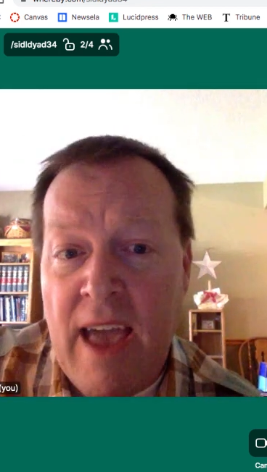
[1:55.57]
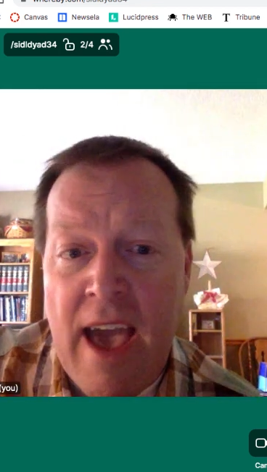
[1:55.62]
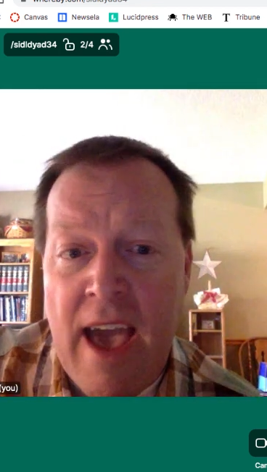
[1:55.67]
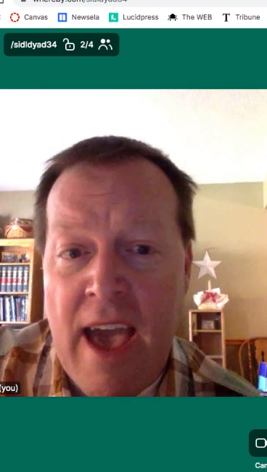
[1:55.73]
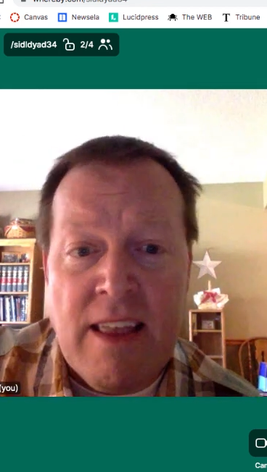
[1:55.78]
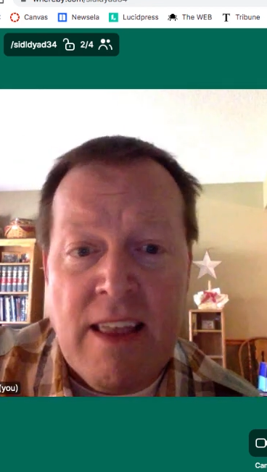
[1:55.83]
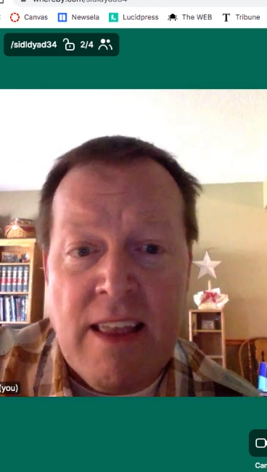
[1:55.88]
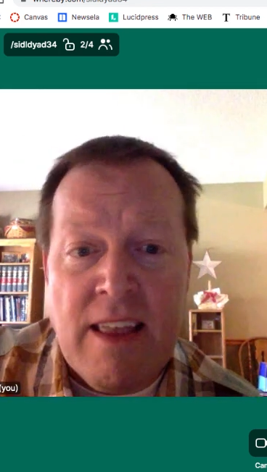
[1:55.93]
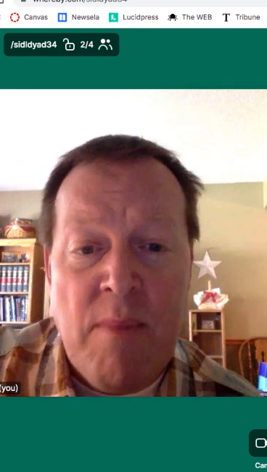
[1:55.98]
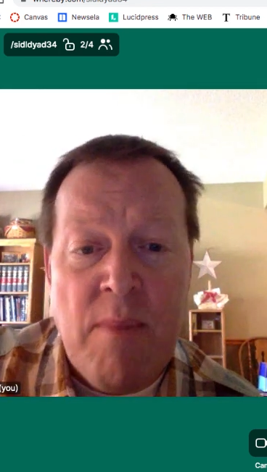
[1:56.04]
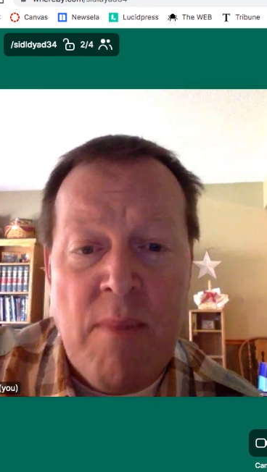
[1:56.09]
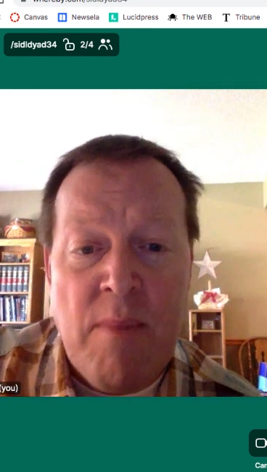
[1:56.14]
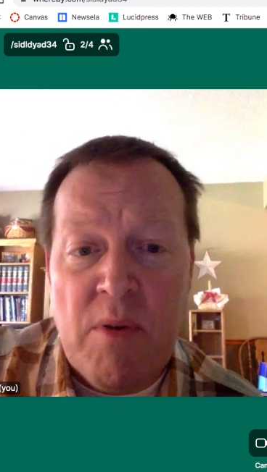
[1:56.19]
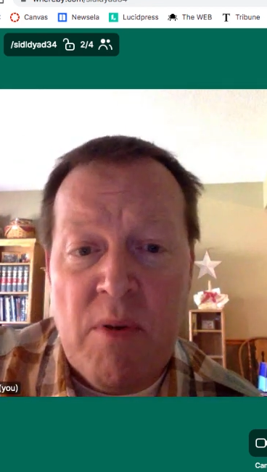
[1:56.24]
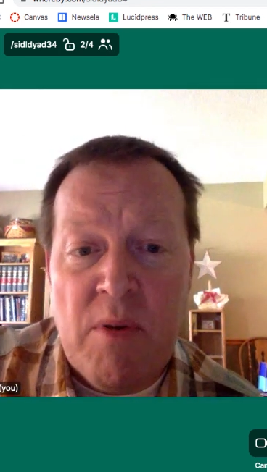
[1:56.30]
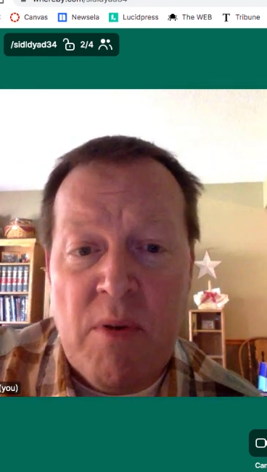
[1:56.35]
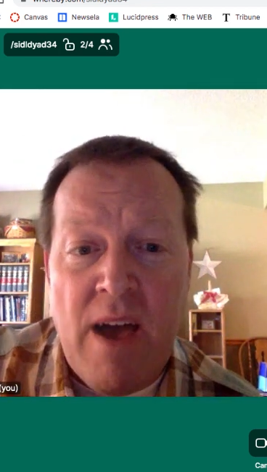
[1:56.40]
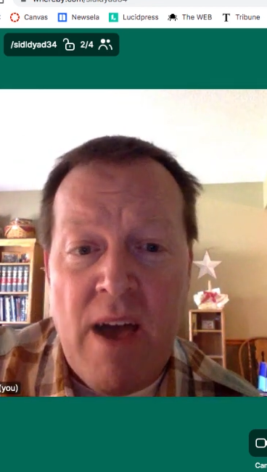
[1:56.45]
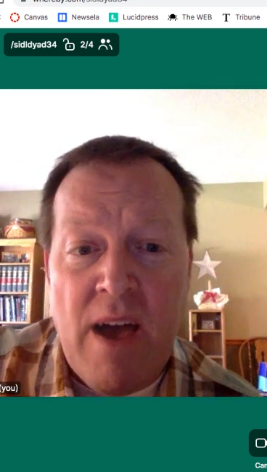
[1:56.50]
and came
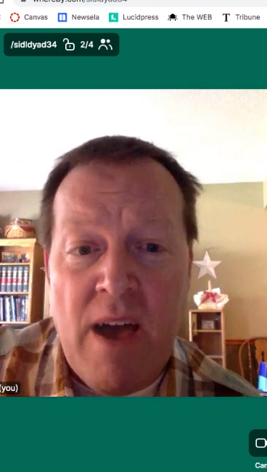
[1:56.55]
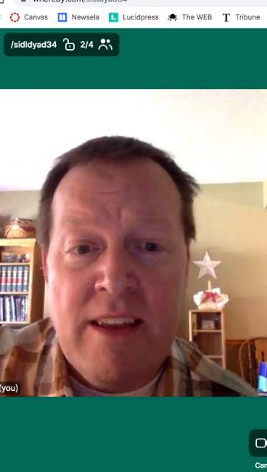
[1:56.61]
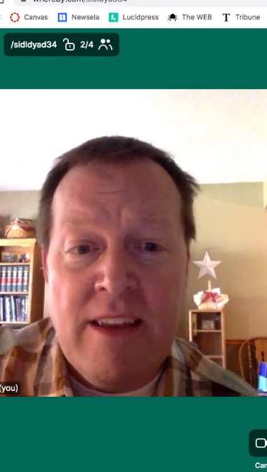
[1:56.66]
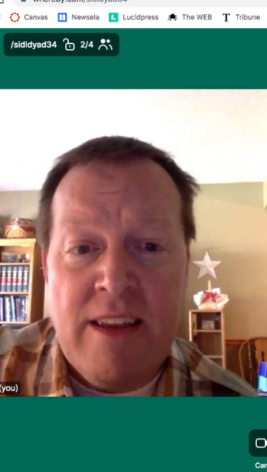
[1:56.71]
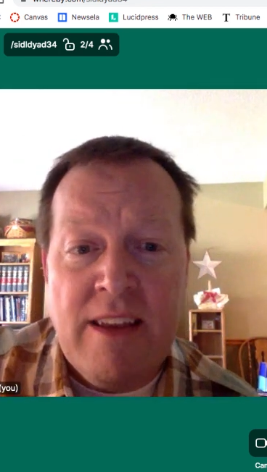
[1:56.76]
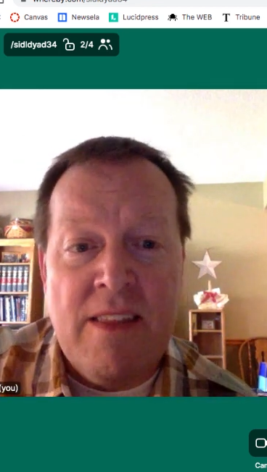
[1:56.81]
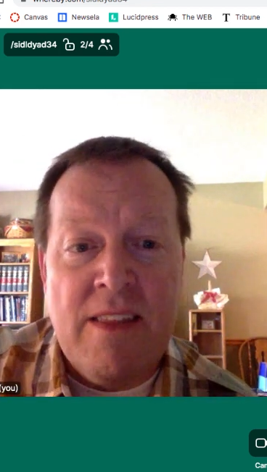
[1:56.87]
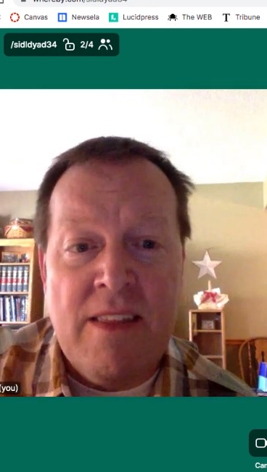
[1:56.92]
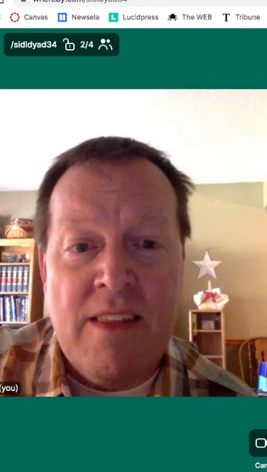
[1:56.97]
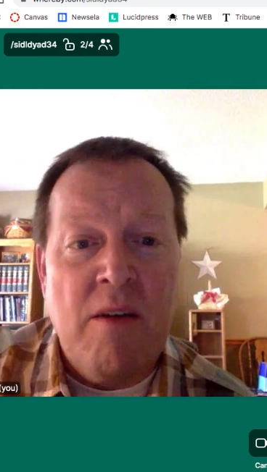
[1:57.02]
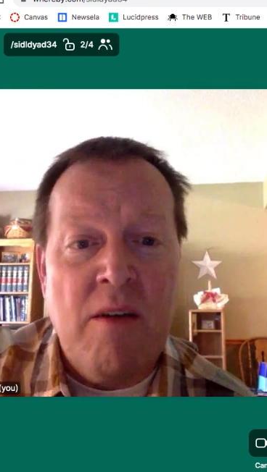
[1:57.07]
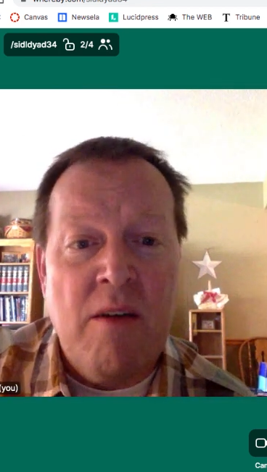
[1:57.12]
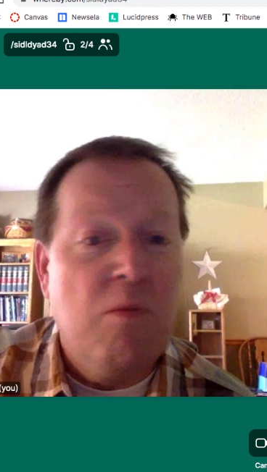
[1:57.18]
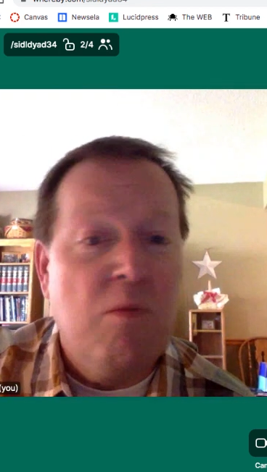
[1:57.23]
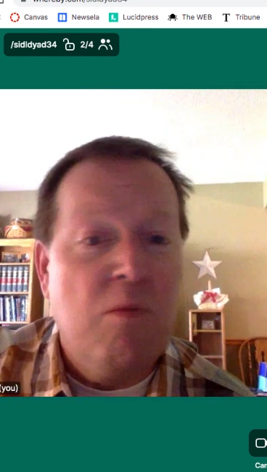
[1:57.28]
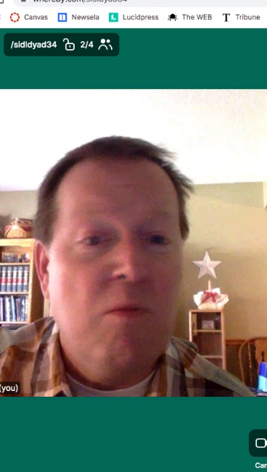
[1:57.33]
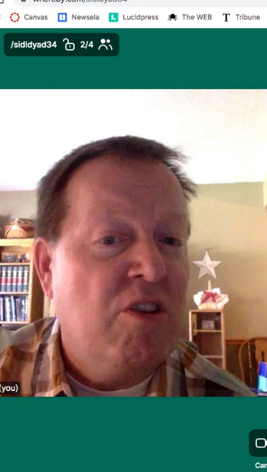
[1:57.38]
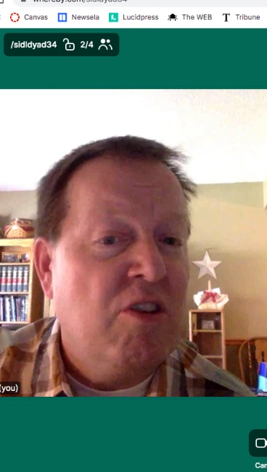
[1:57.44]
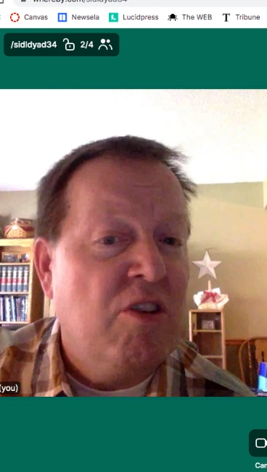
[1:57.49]
up with the idea that
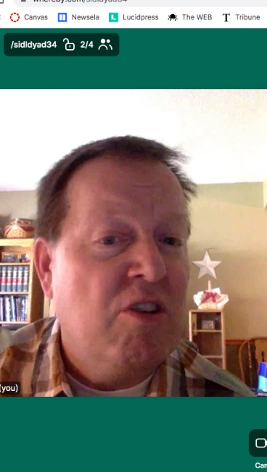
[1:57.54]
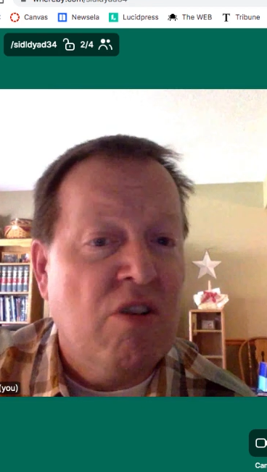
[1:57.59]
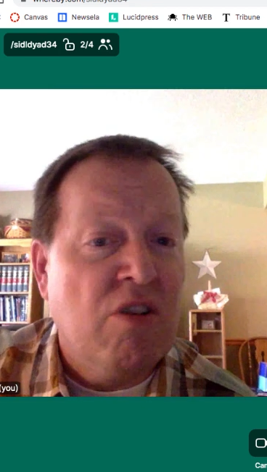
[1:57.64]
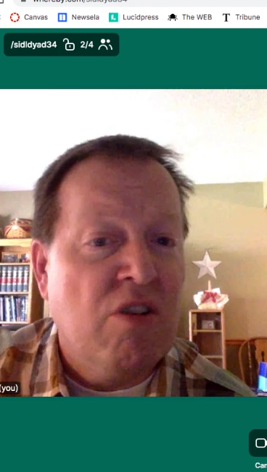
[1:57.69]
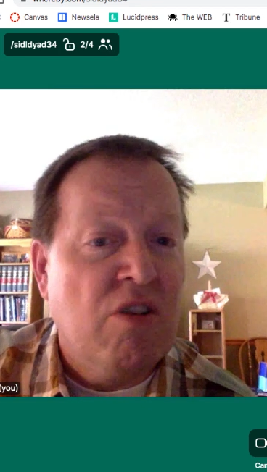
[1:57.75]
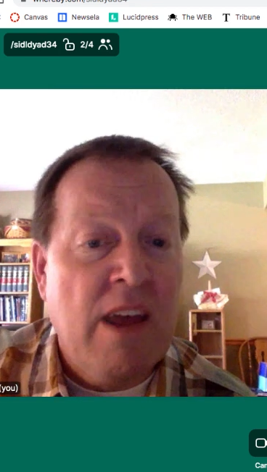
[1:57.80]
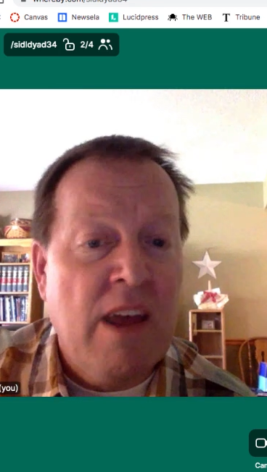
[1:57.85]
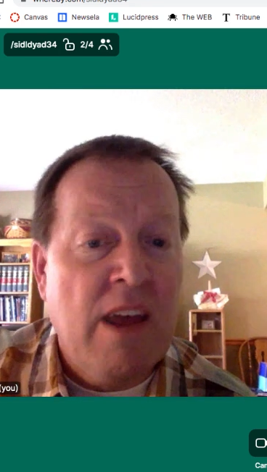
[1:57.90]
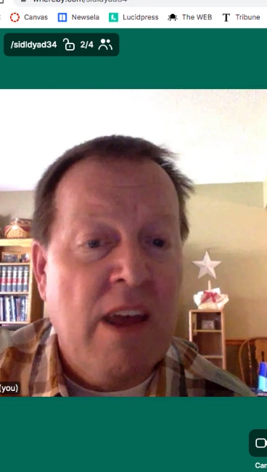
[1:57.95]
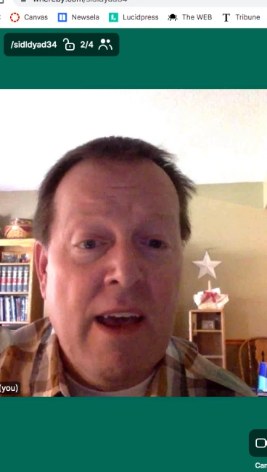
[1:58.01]
we should